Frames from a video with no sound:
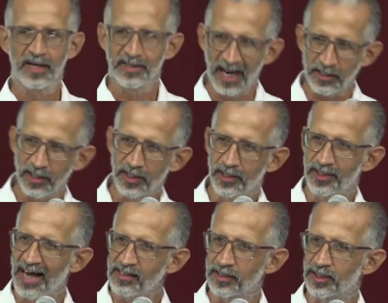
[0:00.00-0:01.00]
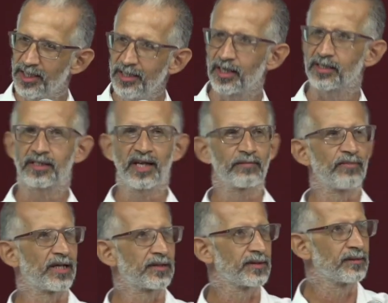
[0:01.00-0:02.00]
That's a genius
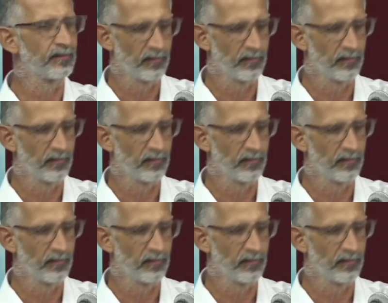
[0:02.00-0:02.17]
statement.